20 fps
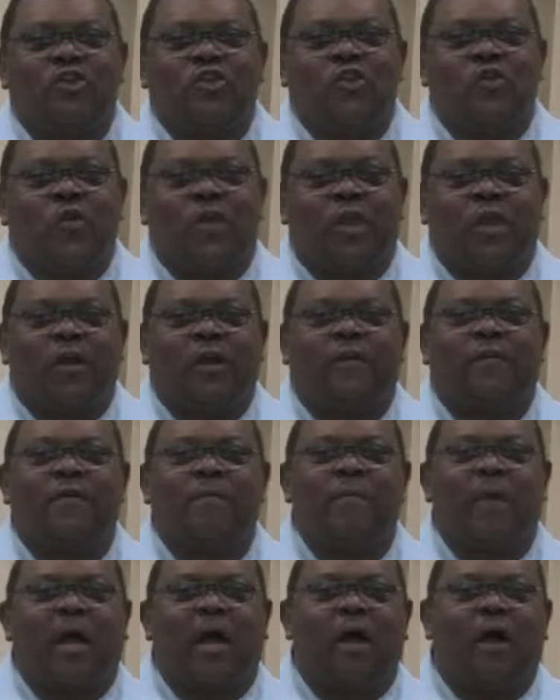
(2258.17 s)
you hear
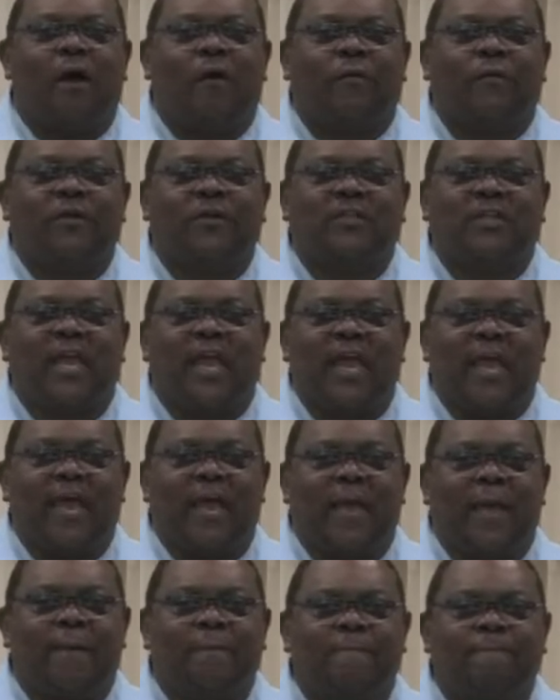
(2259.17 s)
them all the
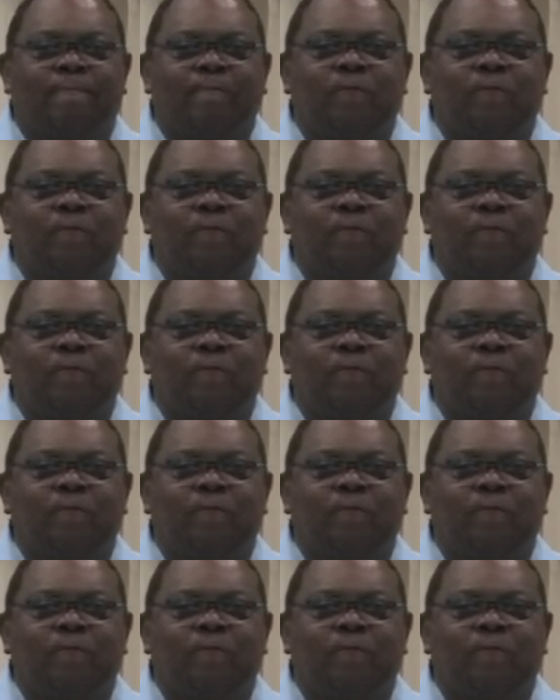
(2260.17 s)
time.